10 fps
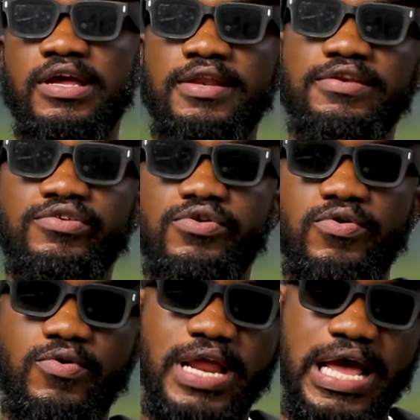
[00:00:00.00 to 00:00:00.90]
and you
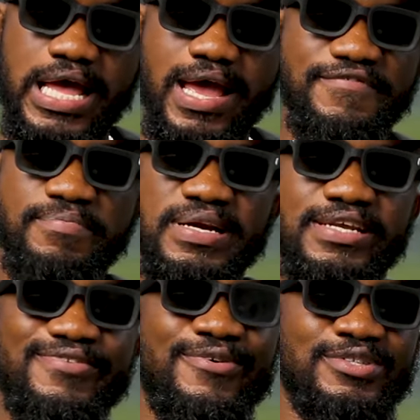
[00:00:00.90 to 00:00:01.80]
know that
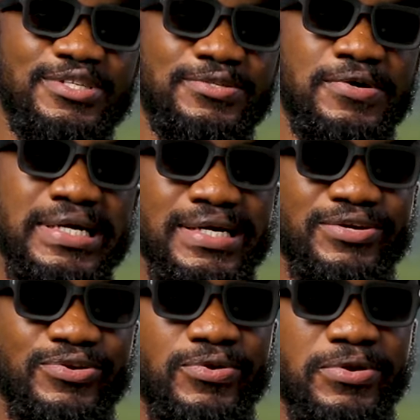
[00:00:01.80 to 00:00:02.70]
everybody knows the song,
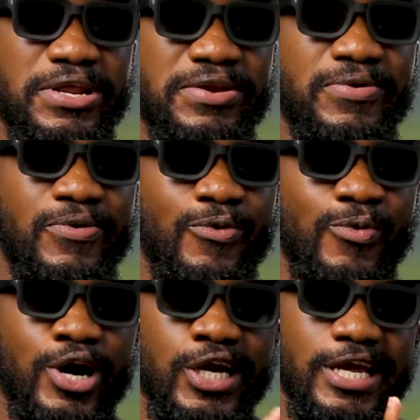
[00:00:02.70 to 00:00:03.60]
and they know
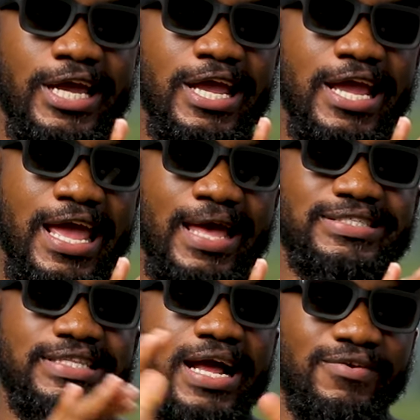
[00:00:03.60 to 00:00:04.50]
what it
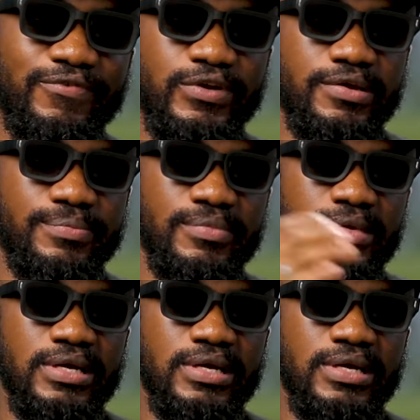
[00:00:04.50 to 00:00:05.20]
has done for them.